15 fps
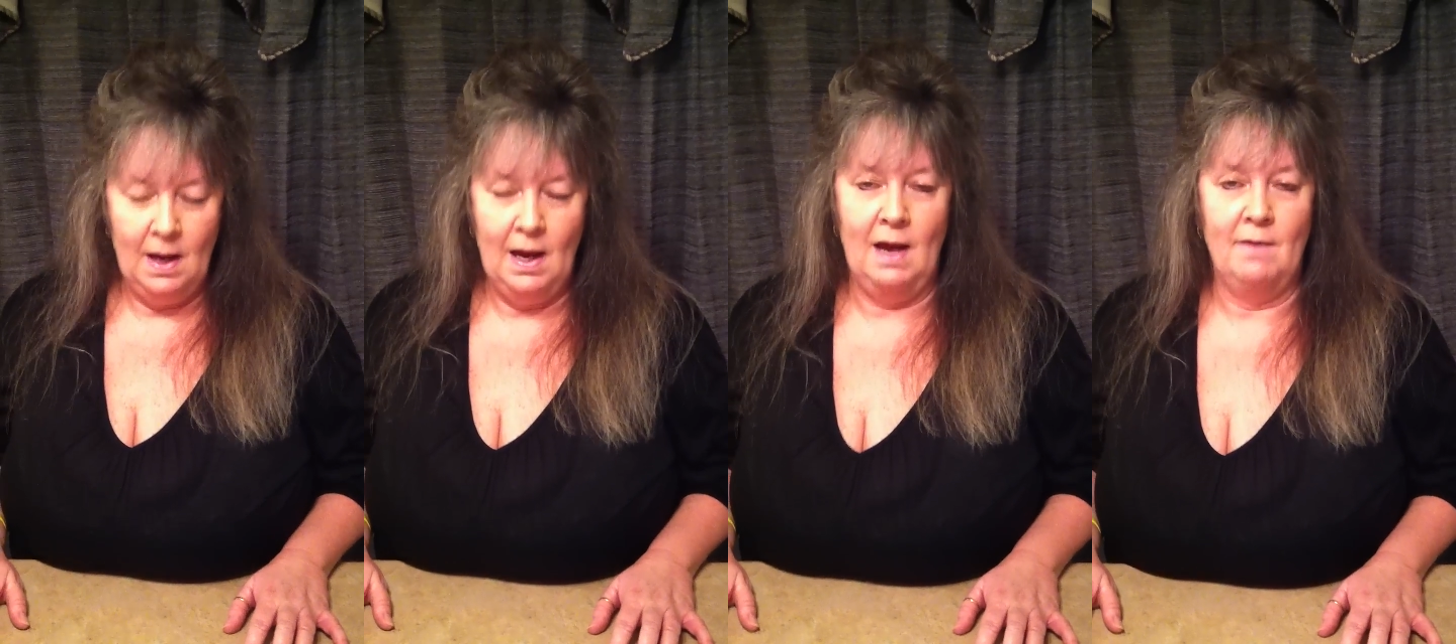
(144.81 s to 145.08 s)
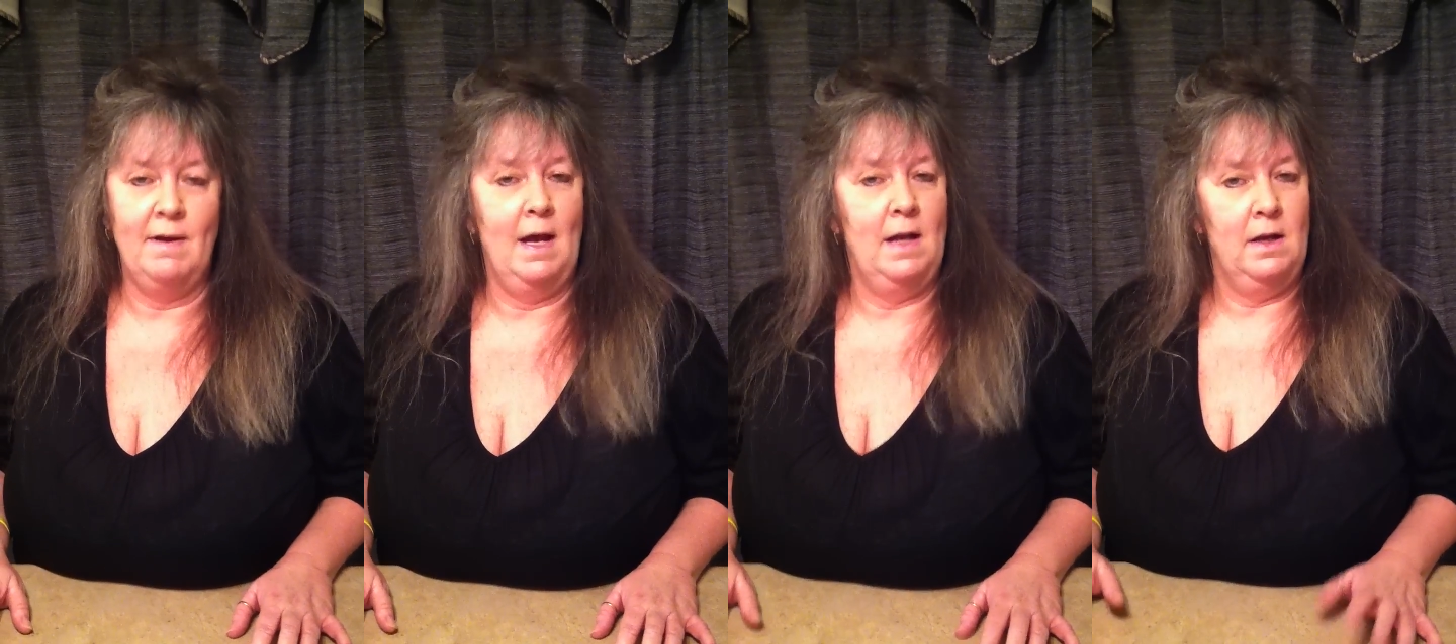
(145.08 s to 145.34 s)

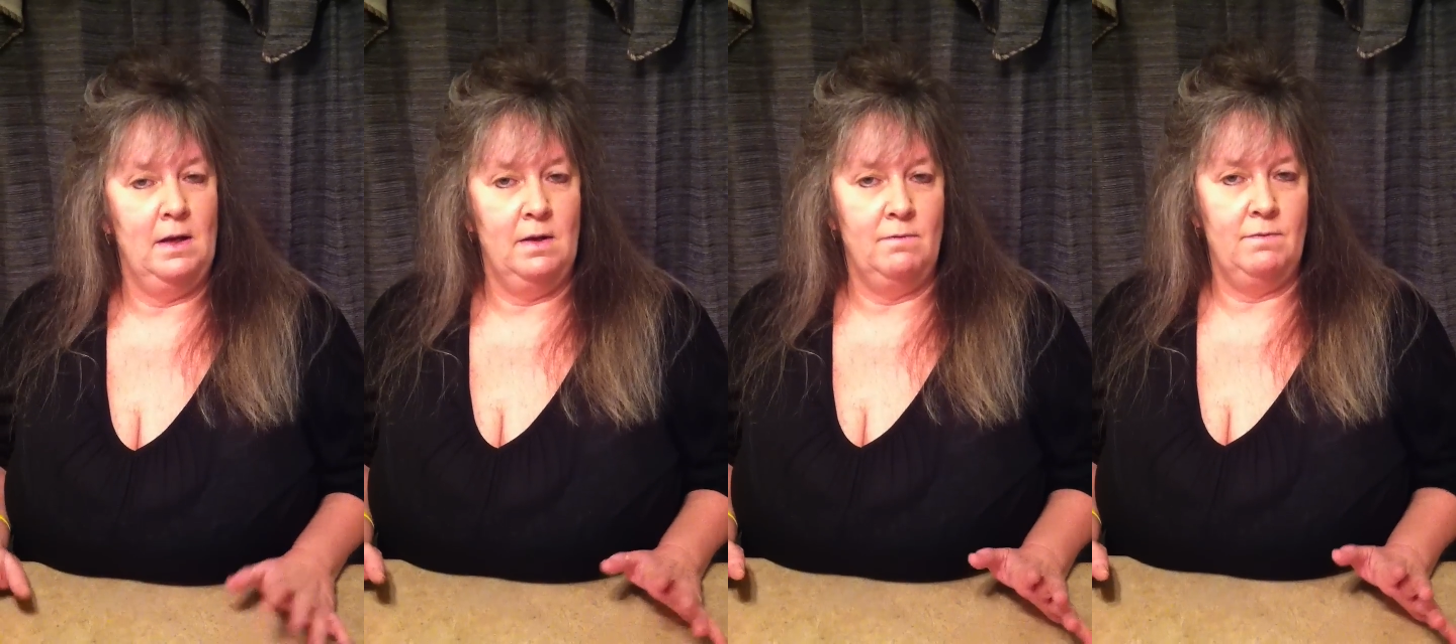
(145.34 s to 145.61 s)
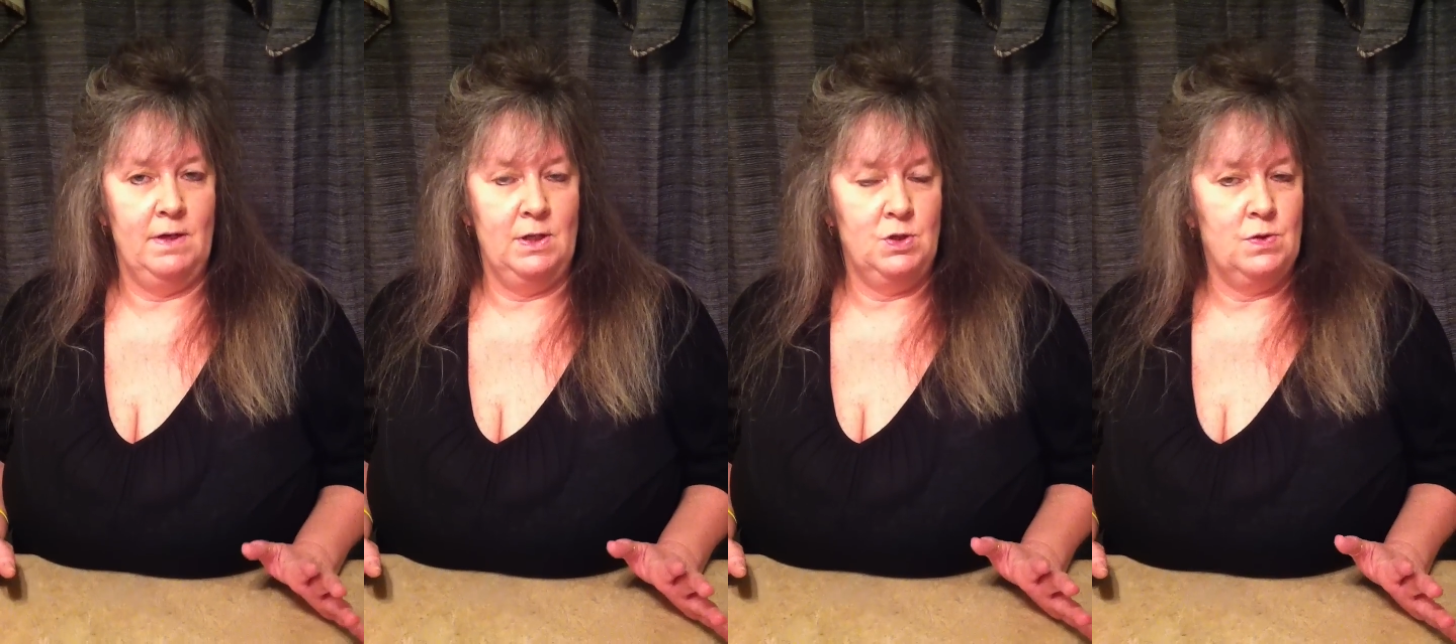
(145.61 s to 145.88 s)
I've had an
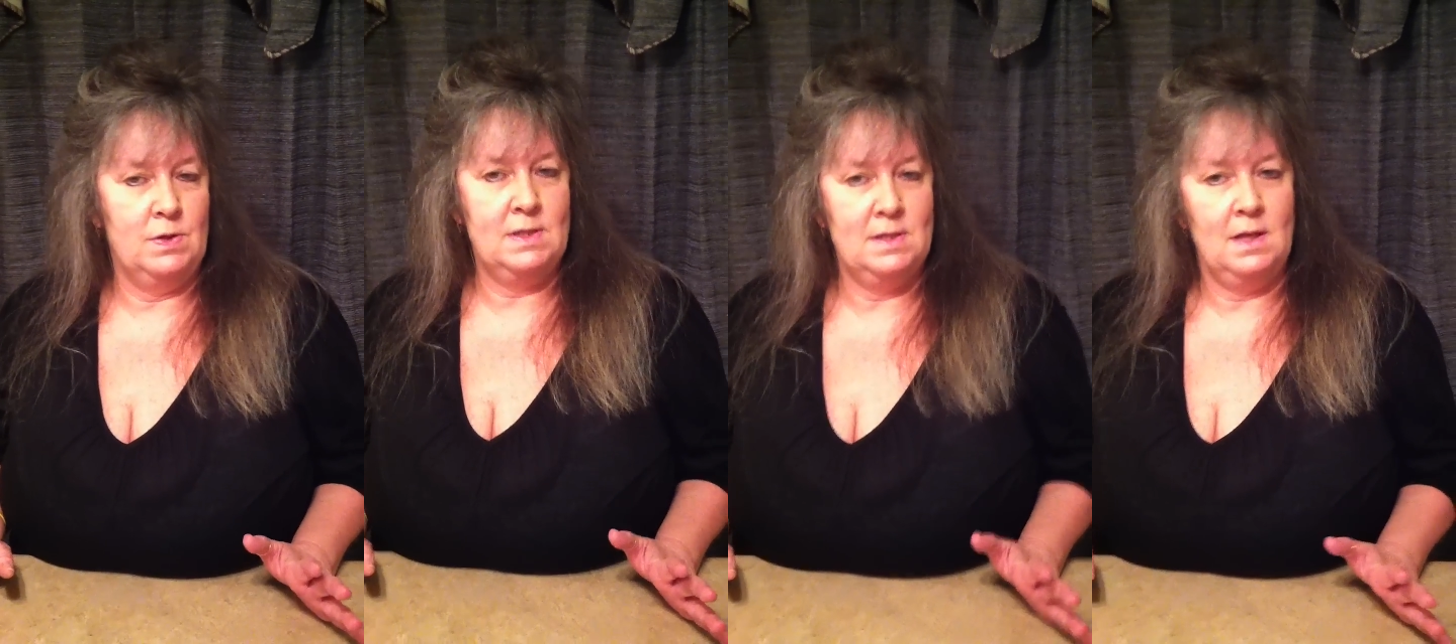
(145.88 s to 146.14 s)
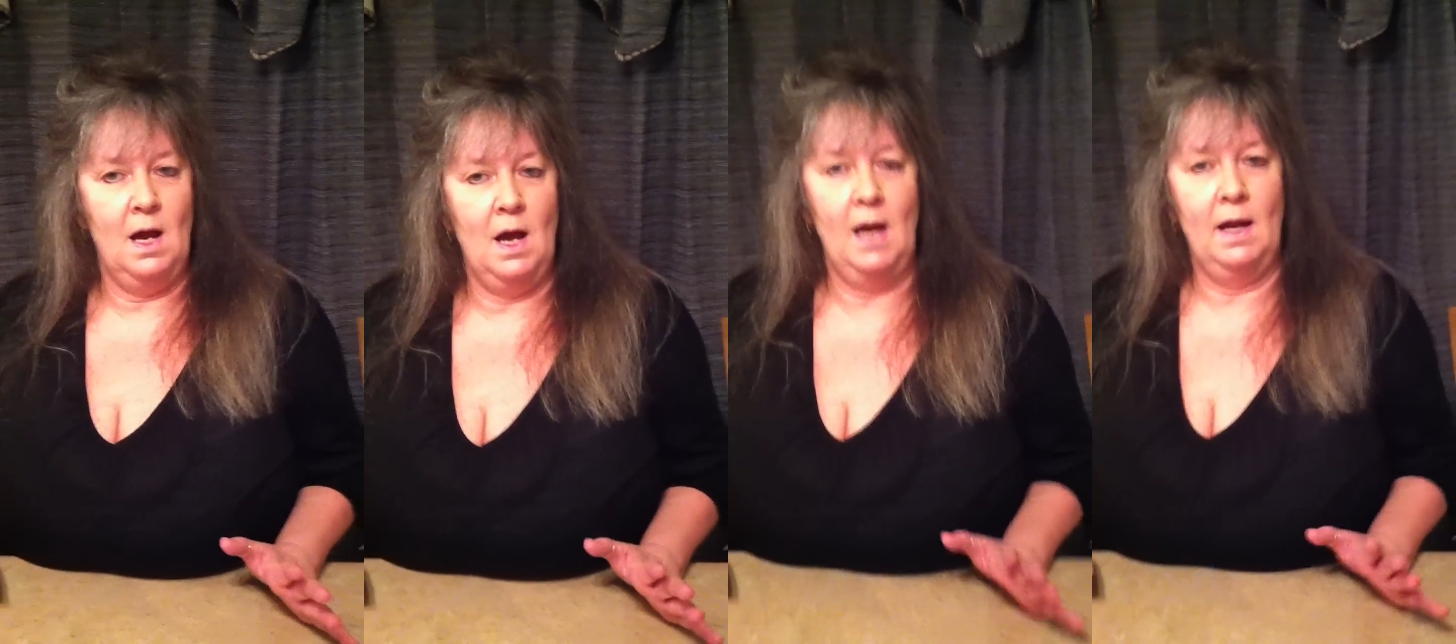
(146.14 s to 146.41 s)

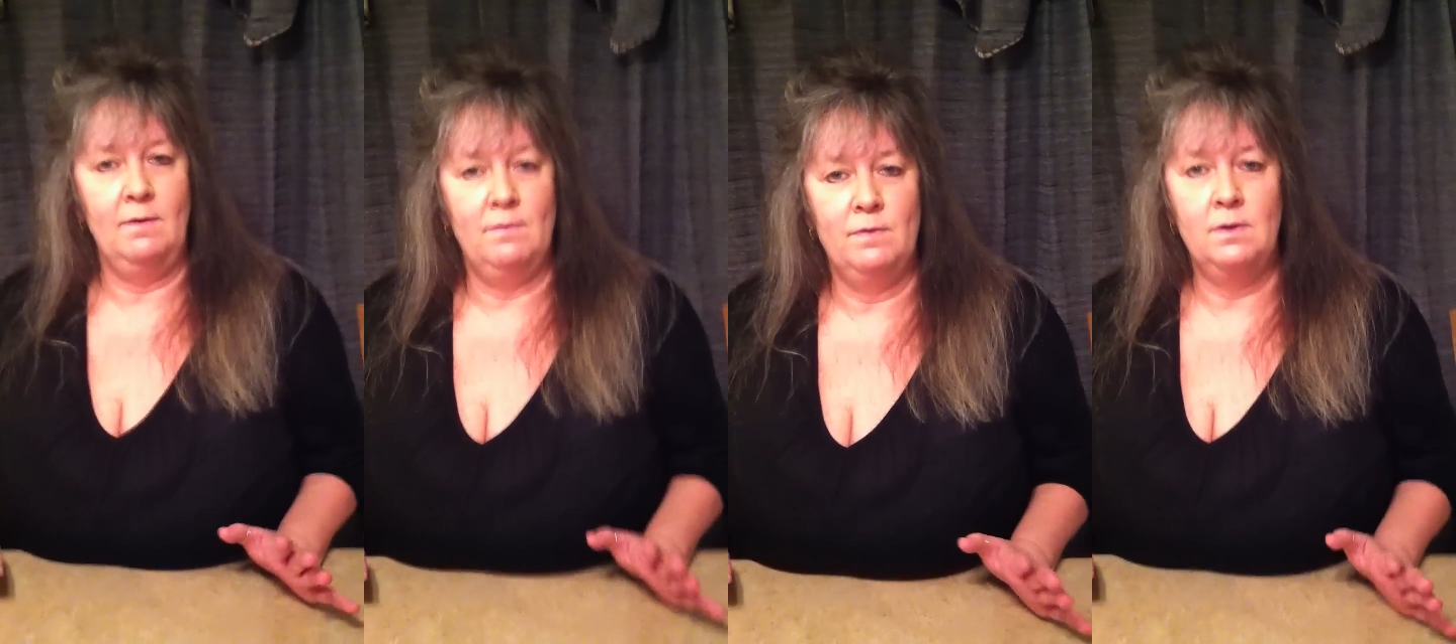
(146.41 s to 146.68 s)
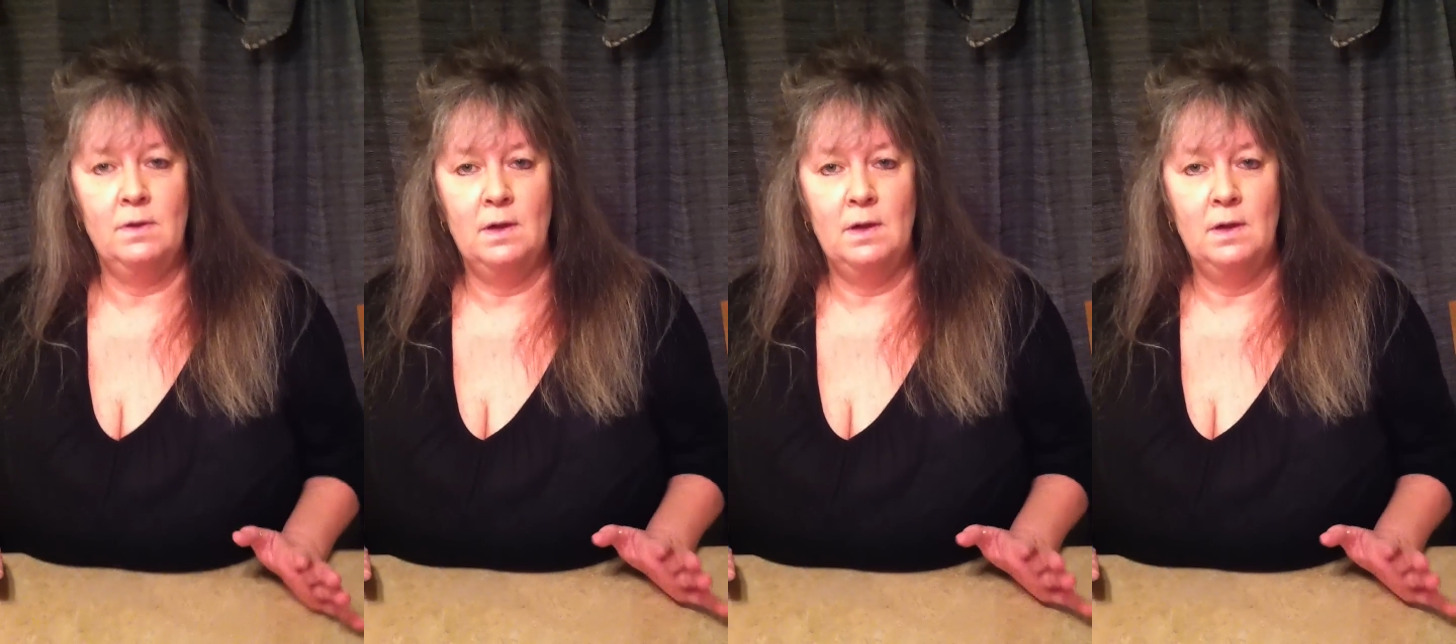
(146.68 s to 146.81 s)
adventurous life.